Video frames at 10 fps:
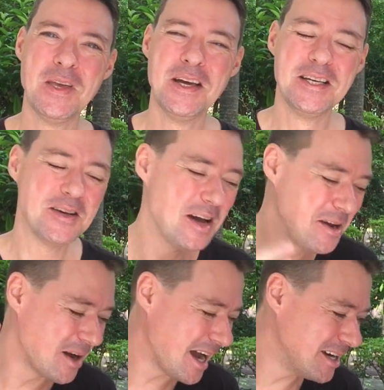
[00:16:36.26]
So
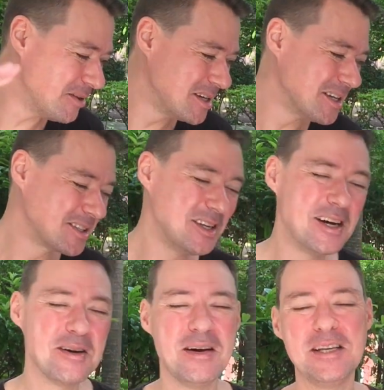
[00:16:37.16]
anyway, I don't want to talk too
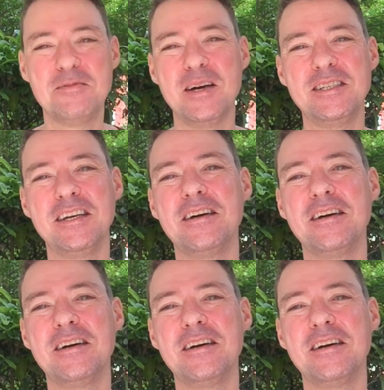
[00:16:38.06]
long about this passion.